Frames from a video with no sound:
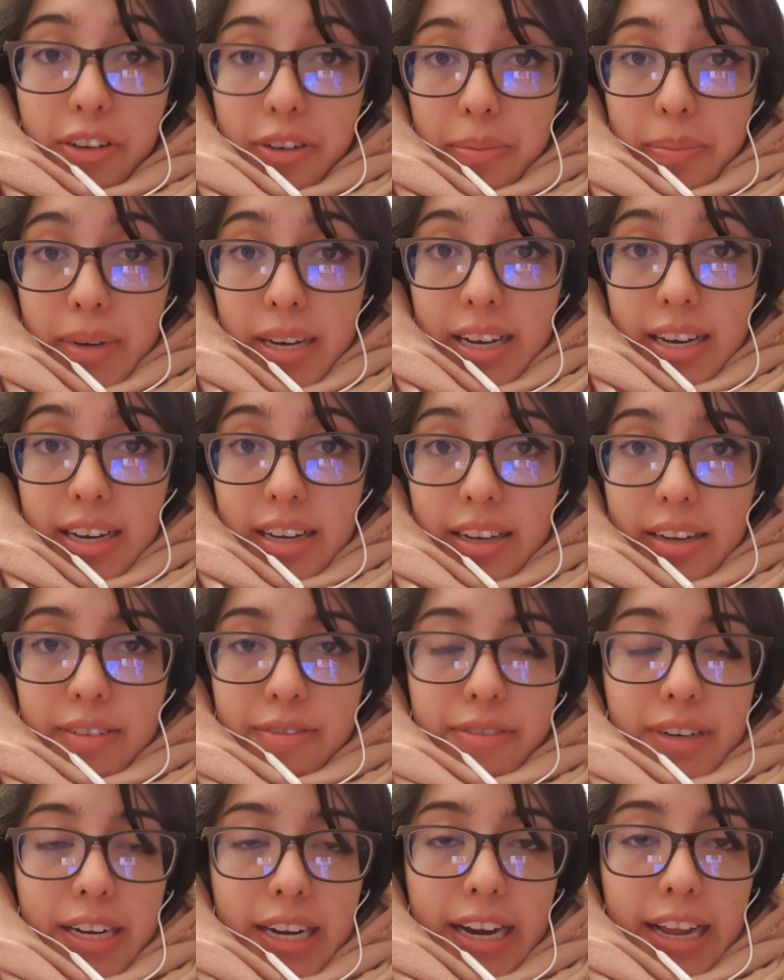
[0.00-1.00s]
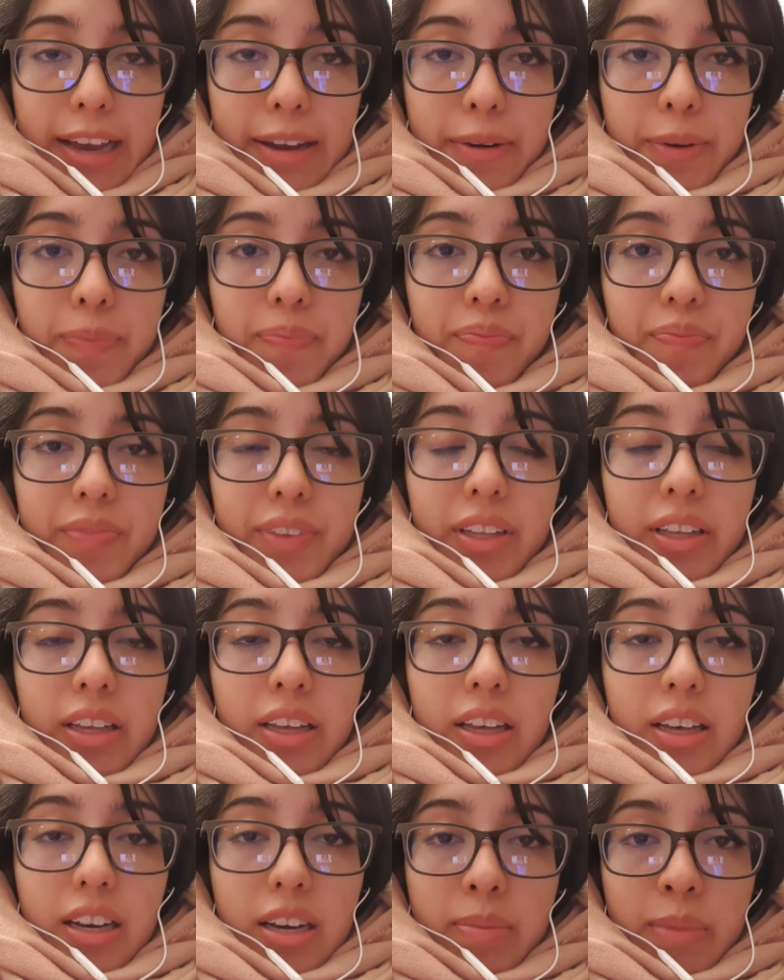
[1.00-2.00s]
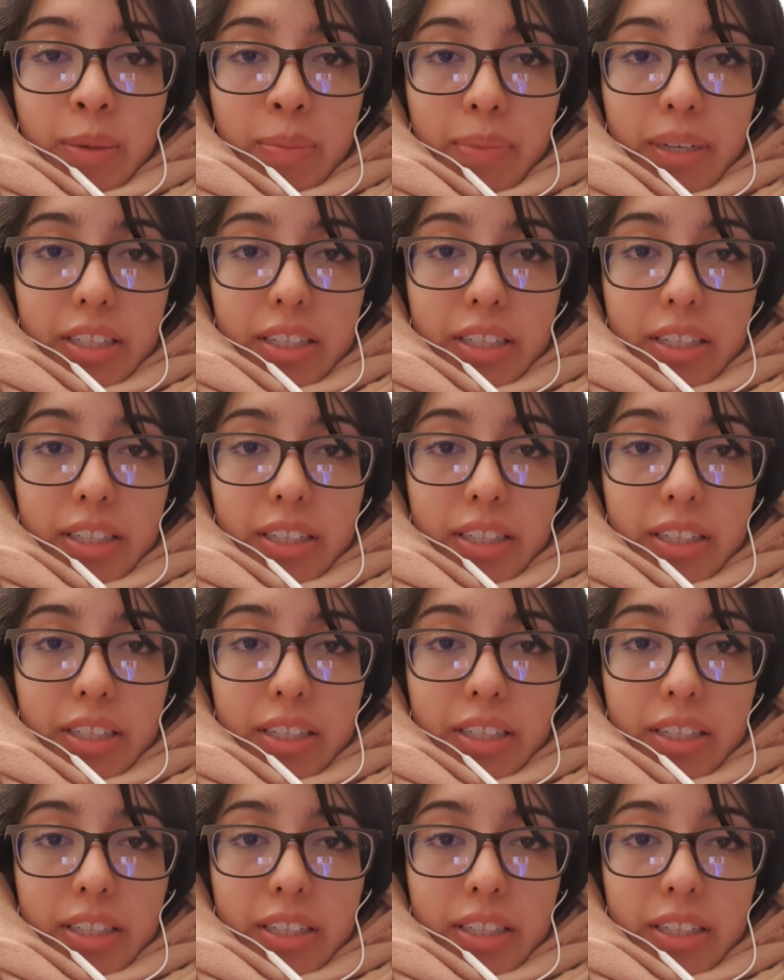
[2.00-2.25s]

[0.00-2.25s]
bad right now. I'm in